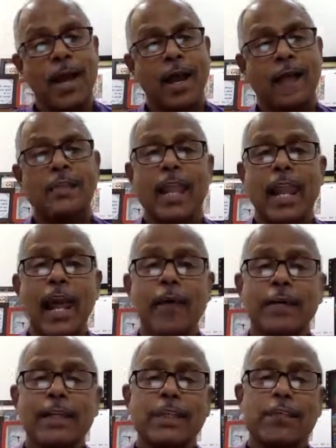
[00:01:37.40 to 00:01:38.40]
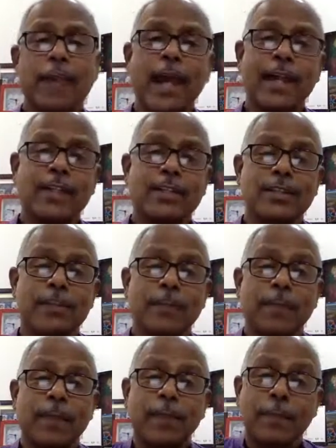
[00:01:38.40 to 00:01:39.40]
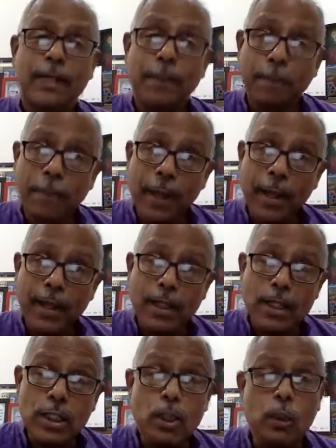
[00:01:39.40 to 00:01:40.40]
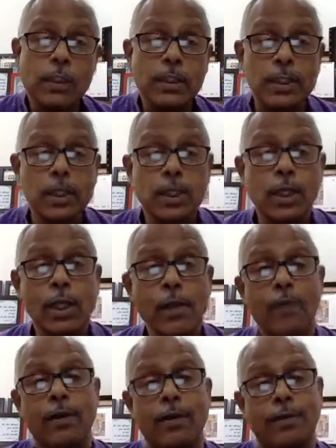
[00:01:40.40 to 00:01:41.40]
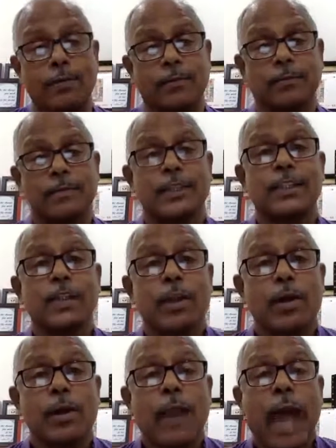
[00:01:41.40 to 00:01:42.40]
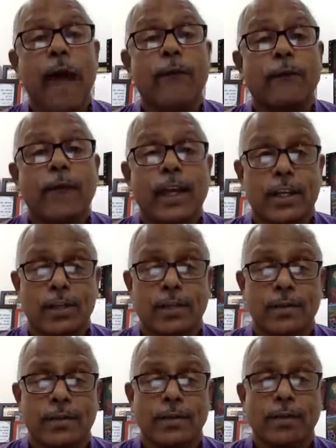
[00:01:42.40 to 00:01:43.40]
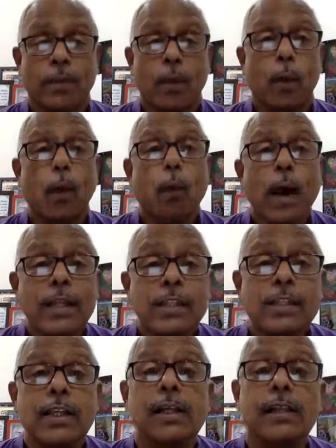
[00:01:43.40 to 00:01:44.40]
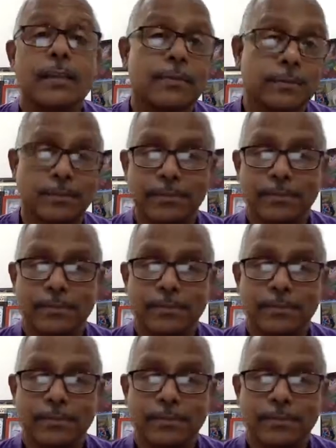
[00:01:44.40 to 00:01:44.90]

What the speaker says: And the love expressed by the parents towards the children is called affection, vatsalyam.